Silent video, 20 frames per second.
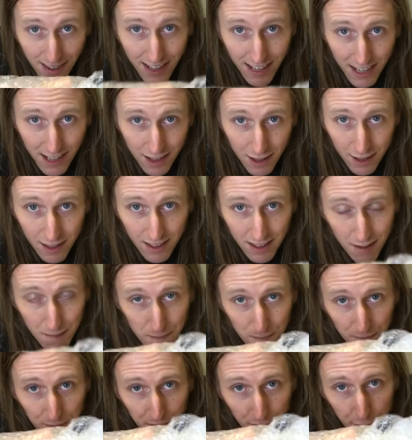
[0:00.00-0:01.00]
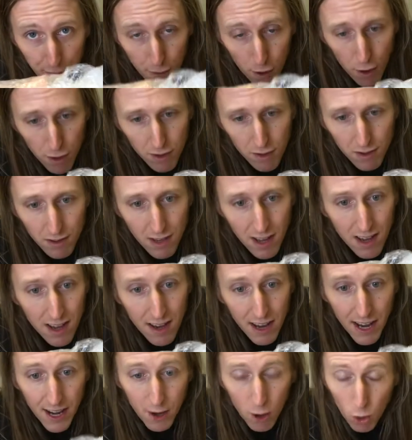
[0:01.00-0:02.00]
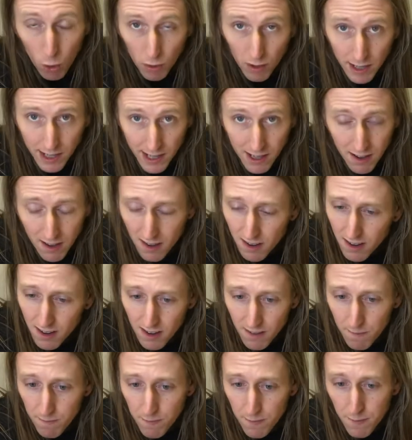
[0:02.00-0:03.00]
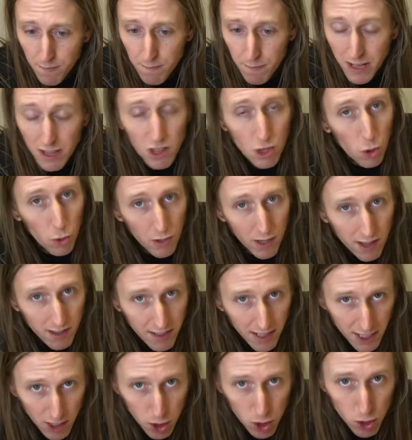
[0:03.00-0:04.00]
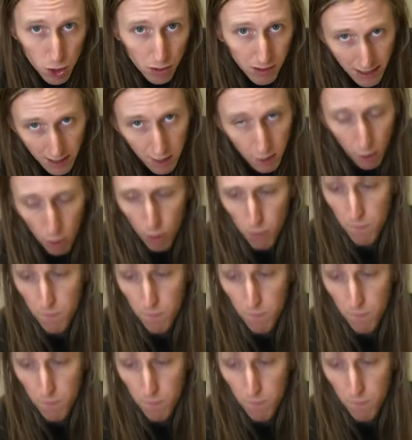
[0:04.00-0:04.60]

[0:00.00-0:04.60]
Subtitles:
is the first and only Menzoni signature dildo.